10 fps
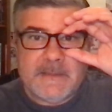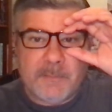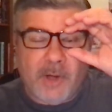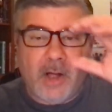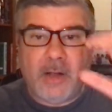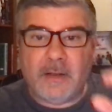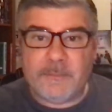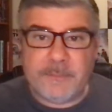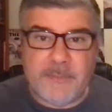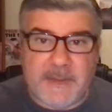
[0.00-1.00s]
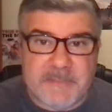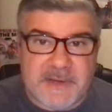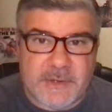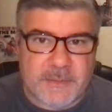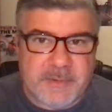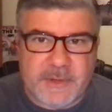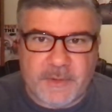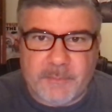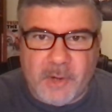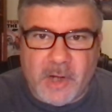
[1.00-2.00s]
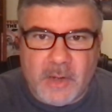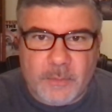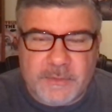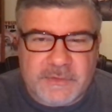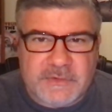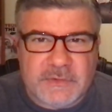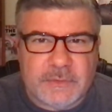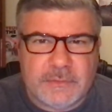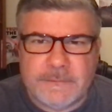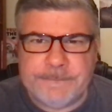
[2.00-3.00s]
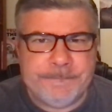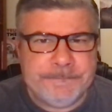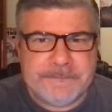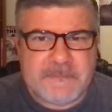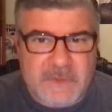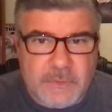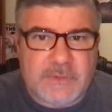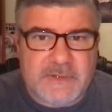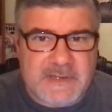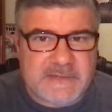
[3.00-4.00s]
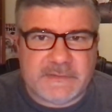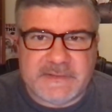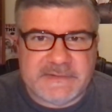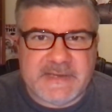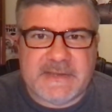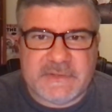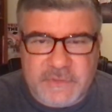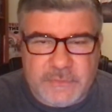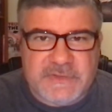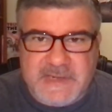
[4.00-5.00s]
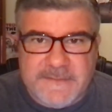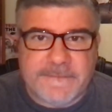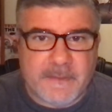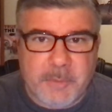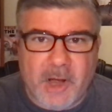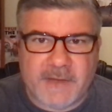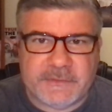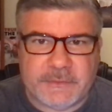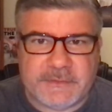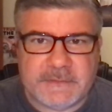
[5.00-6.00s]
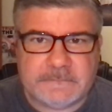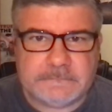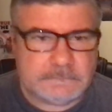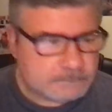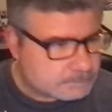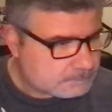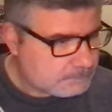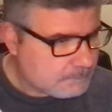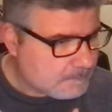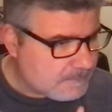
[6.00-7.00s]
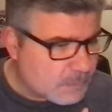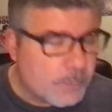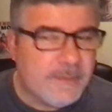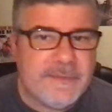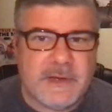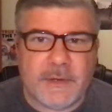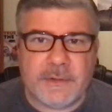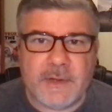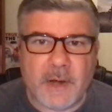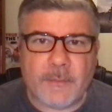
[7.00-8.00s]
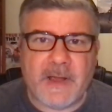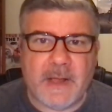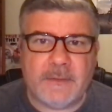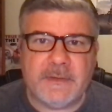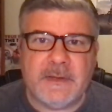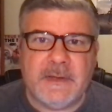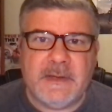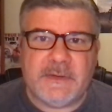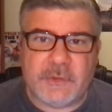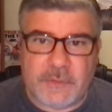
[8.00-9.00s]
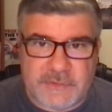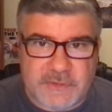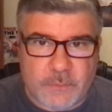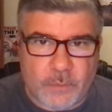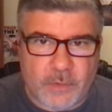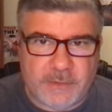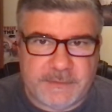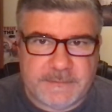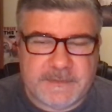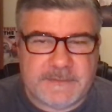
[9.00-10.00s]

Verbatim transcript: Paul and Peter, Peter and Paul were the two, you could easily say, the two chief apostles revered around the Christian world.